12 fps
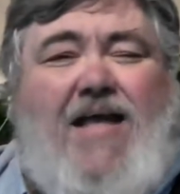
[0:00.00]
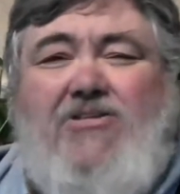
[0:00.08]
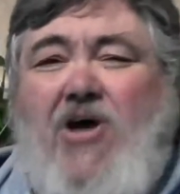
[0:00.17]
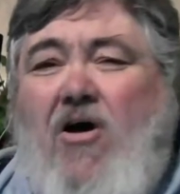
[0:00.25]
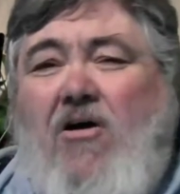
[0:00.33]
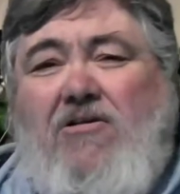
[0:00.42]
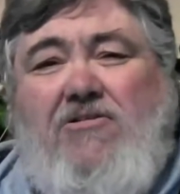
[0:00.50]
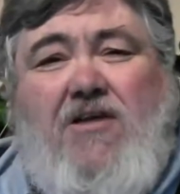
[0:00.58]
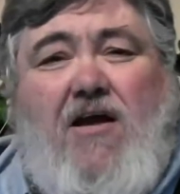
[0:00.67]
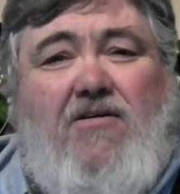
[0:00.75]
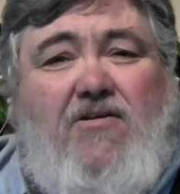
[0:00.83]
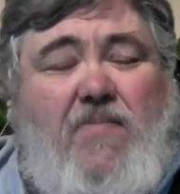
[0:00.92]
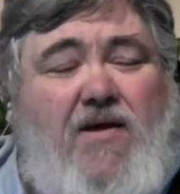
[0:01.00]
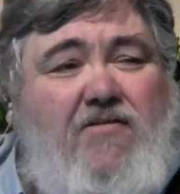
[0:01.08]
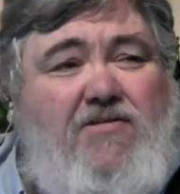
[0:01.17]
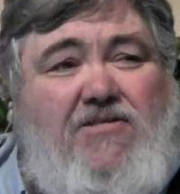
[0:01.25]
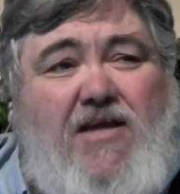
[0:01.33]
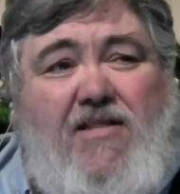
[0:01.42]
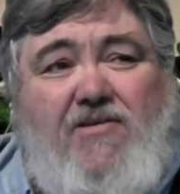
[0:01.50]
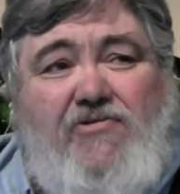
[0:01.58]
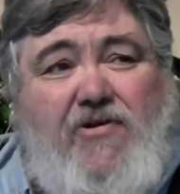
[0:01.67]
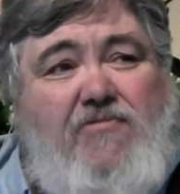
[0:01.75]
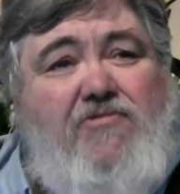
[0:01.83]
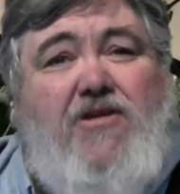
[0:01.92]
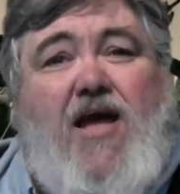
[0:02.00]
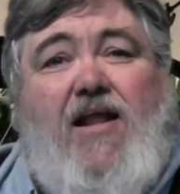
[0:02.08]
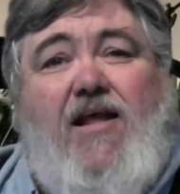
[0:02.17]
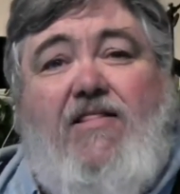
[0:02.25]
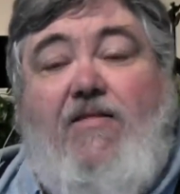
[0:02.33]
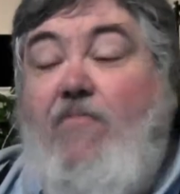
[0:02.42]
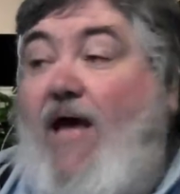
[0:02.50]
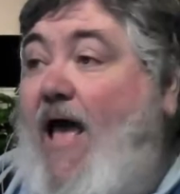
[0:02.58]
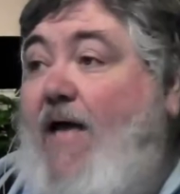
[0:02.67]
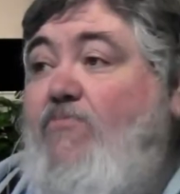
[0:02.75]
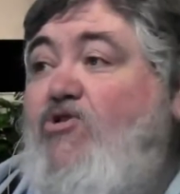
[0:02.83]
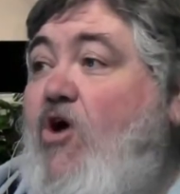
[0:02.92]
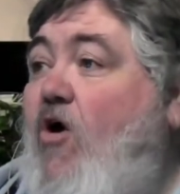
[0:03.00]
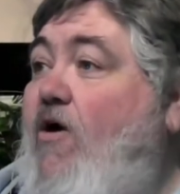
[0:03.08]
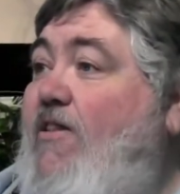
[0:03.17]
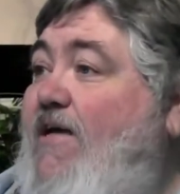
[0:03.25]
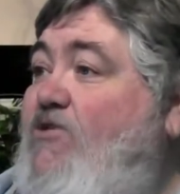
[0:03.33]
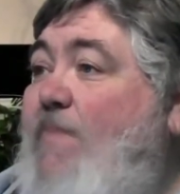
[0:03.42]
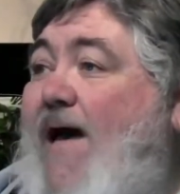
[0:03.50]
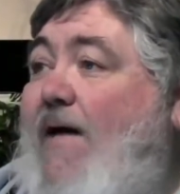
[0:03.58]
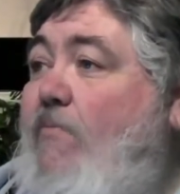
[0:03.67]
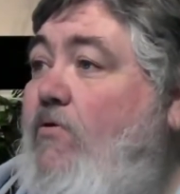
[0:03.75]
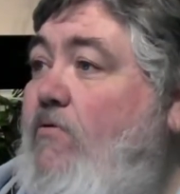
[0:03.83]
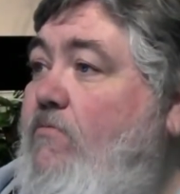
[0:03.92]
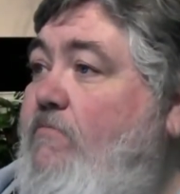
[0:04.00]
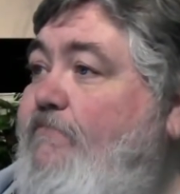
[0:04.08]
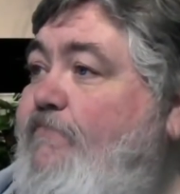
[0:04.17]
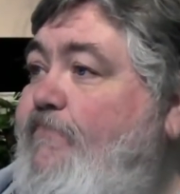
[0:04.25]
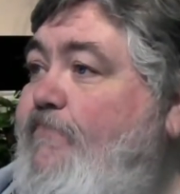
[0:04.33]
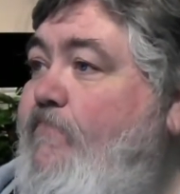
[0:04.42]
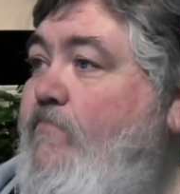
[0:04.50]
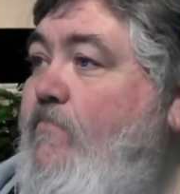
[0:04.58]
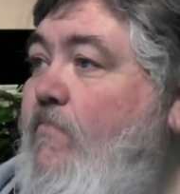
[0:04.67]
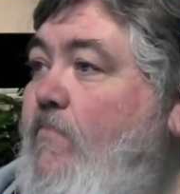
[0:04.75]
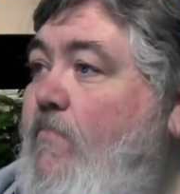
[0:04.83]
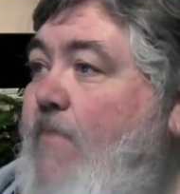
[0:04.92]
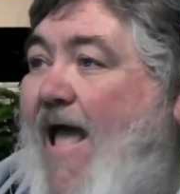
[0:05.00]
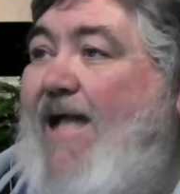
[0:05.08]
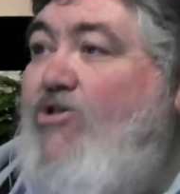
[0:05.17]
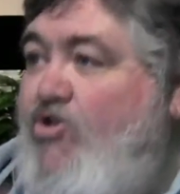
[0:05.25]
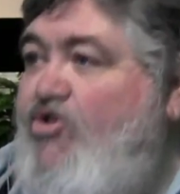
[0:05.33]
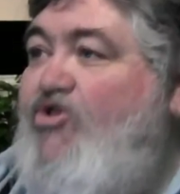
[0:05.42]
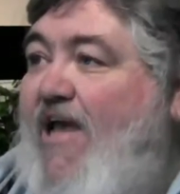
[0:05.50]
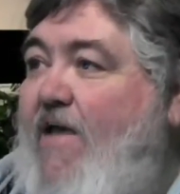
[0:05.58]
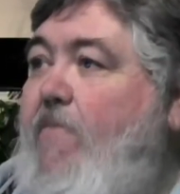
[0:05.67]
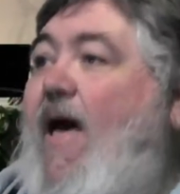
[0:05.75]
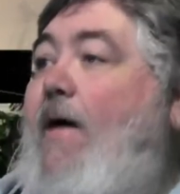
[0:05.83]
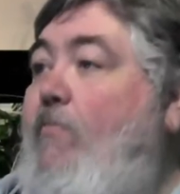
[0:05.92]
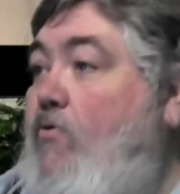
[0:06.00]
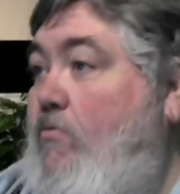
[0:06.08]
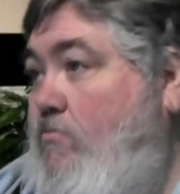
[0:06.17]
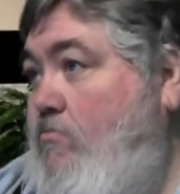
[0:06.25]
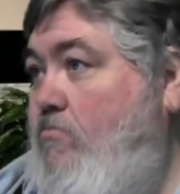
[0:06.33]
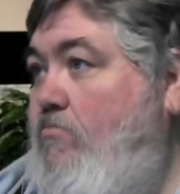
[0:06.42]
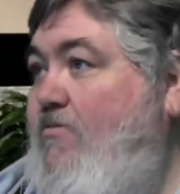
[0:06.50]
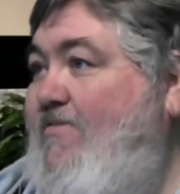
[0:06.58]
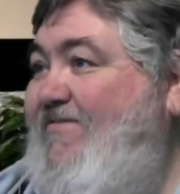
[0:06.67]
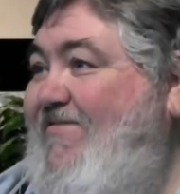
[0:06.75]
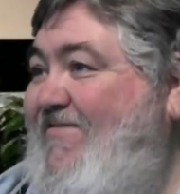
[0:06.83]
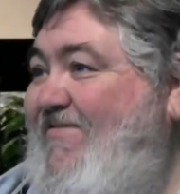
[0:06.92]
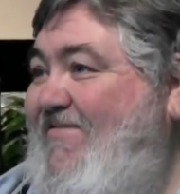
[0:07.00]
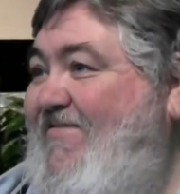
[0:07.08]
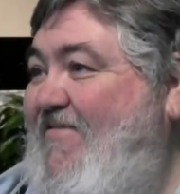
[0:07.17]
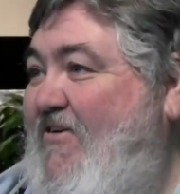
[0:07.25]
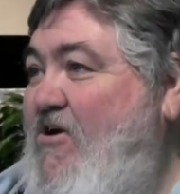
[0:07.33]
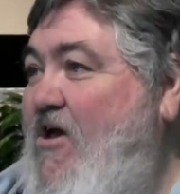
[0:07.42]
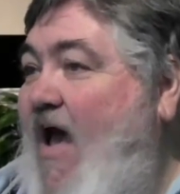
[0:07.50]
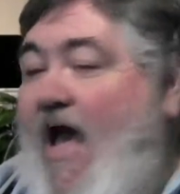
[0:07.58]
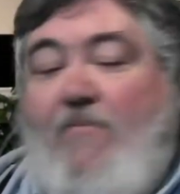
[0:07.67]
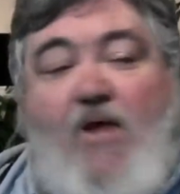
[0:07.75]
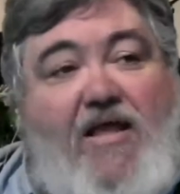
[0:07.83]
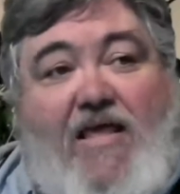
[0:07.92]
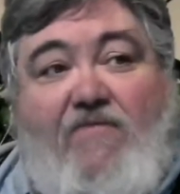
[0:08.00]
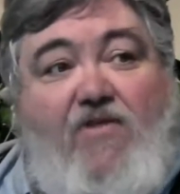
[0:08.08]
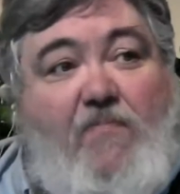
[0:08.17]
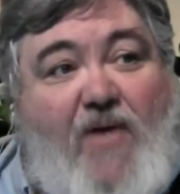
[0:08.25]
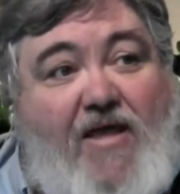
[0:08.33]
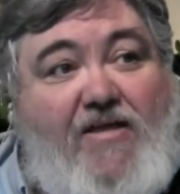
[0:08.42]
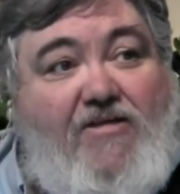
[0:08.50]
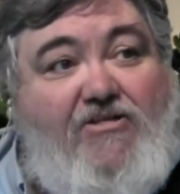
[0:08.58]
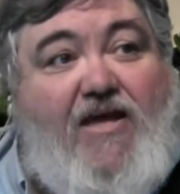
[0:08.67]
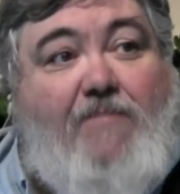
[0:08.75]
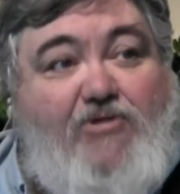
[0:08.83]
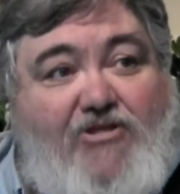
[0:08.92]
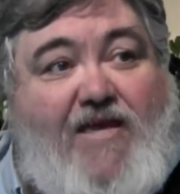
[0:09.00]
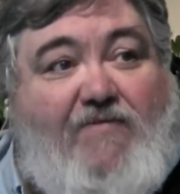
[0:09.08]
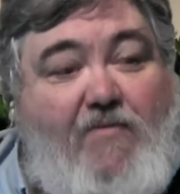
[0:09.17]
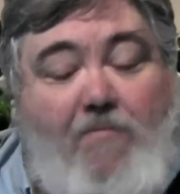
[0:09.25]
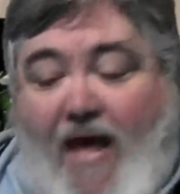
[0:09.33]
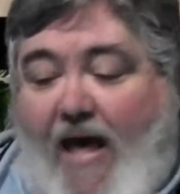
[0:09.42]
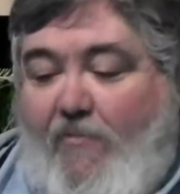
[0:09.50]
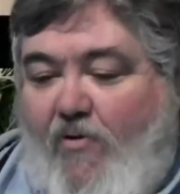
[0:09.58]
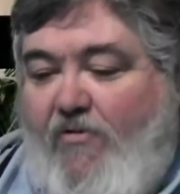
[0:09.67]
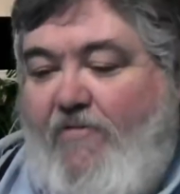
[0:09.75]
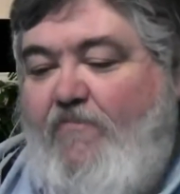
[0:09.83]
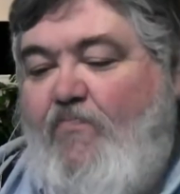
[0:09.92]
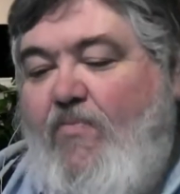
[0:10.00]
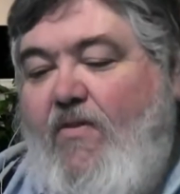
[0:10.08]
That's harsh, Dr. Bill, to say the truth's not in them. I'm sorry, that's Bible. I just say Bible. I'm not giving opinions, I'm just giving Bible.